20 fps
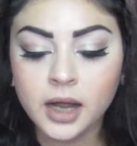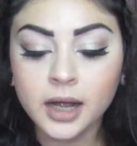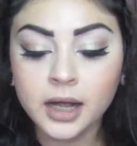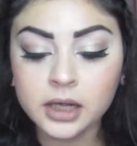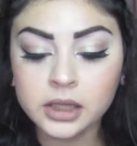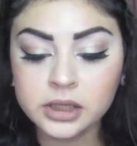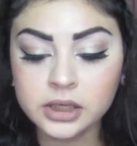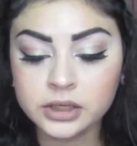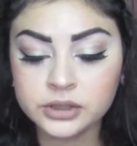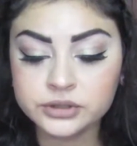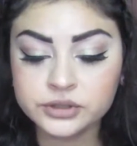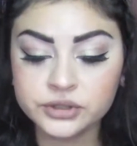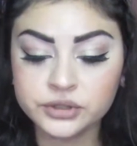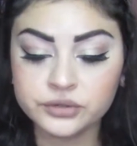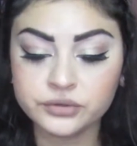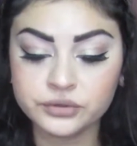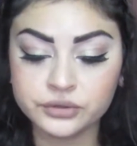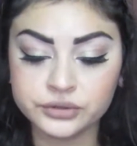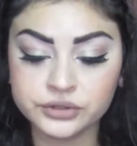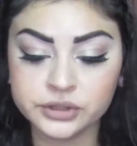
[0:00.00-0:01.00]
How long do
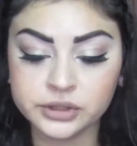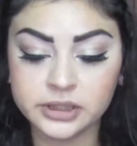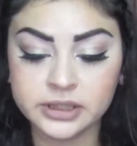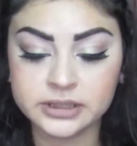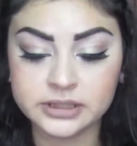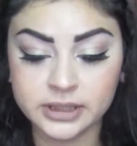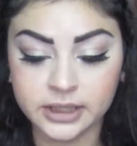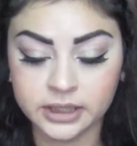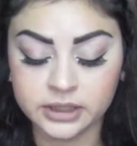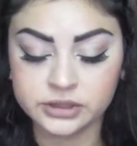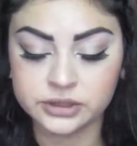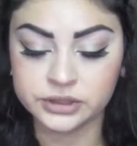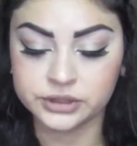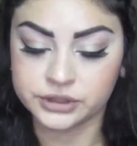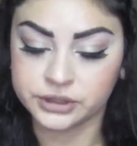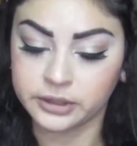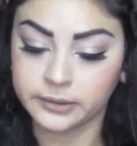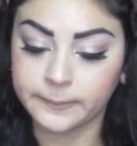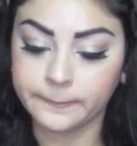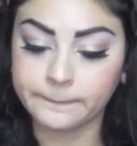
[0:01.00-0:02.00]
you usually take to
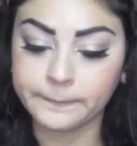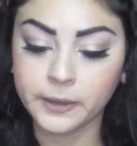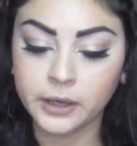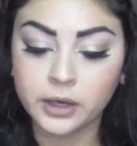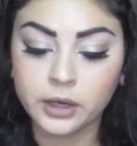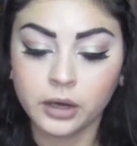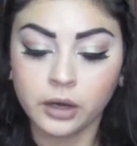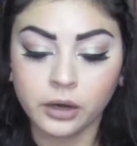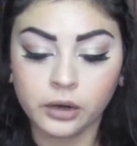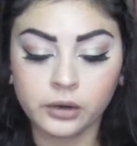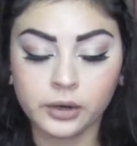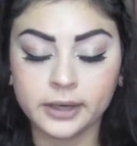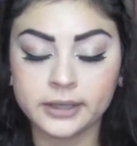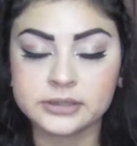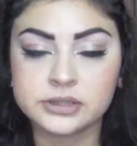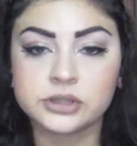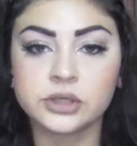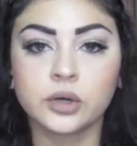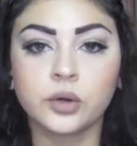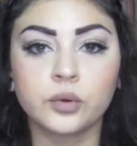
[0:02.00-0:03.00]
ship? Okay,
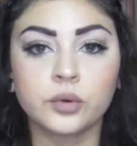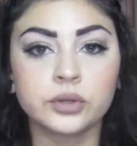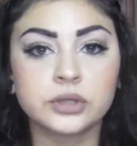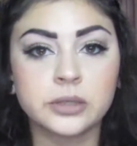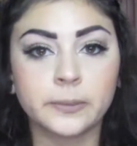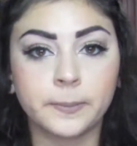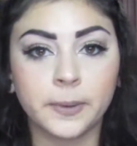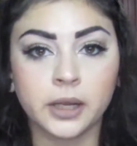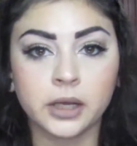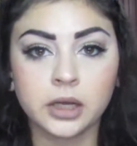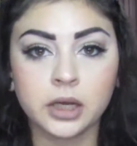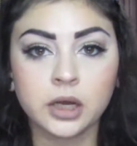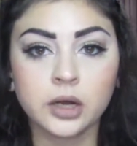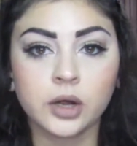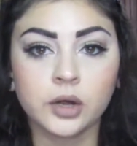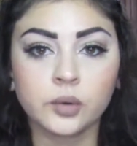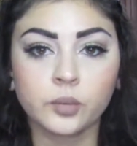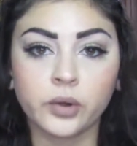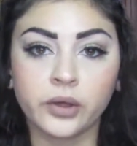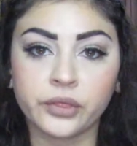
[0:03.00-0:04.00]
so depending
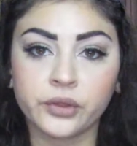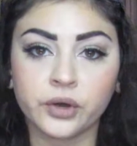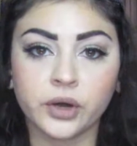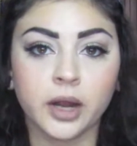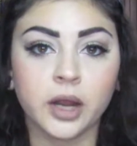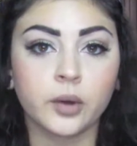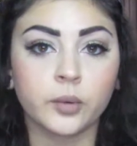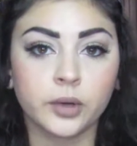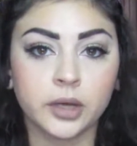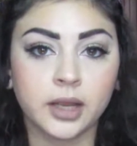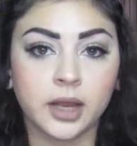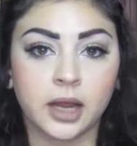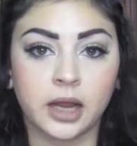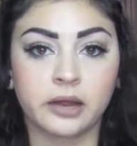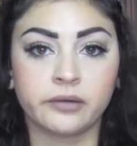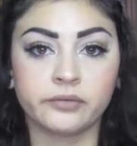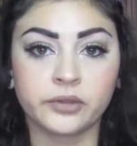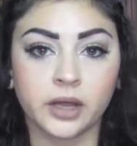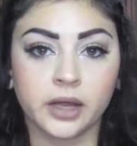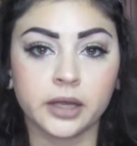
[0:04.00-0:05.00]
on whether I already
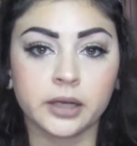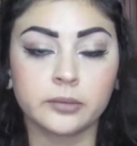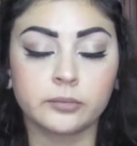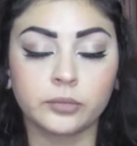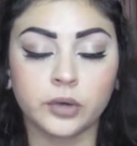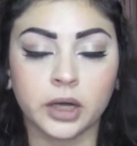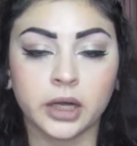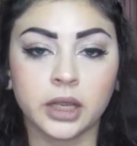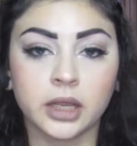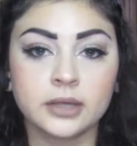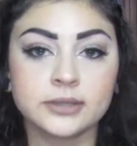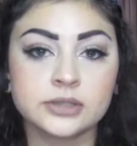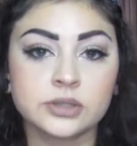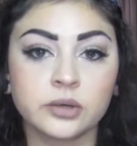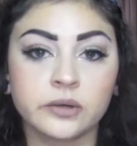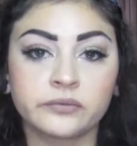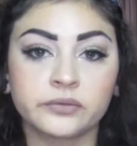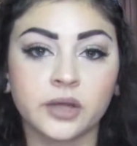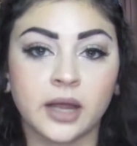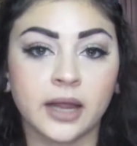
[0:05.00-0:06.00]
have the item ready,
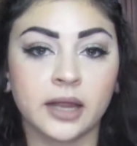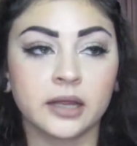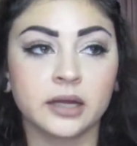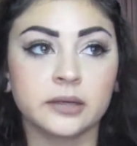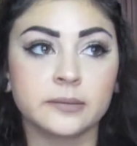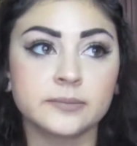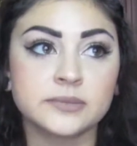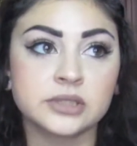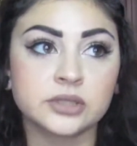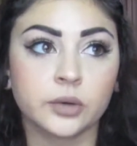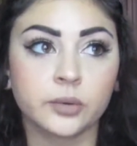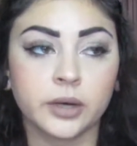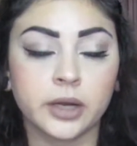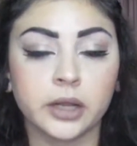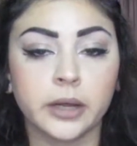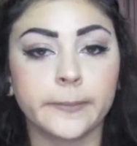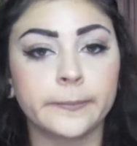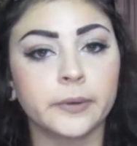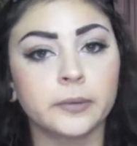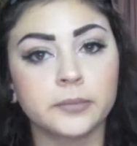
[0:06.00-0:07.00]
so if the item is
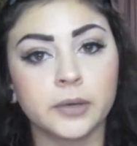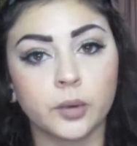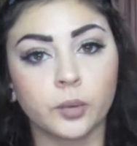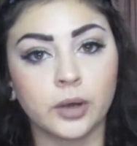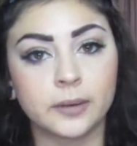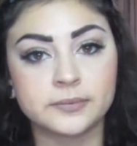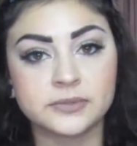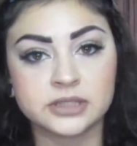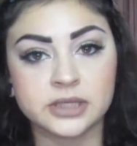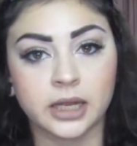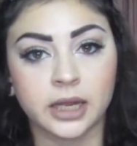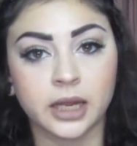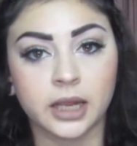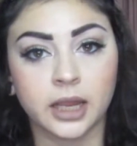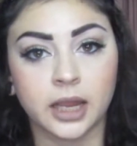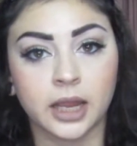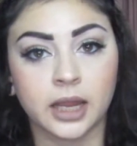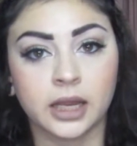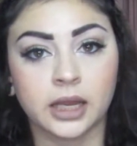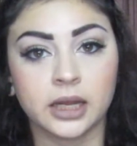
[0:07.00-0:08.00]
already up on my
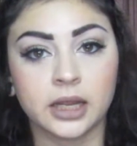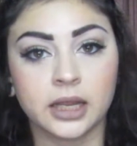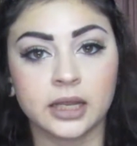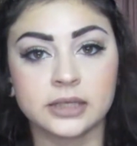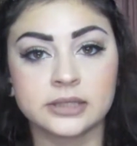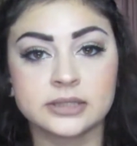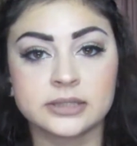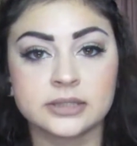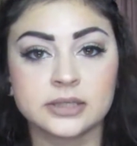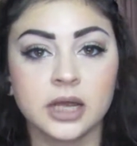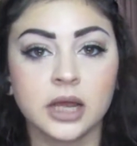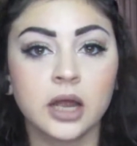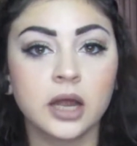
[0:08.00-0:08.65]
website and it's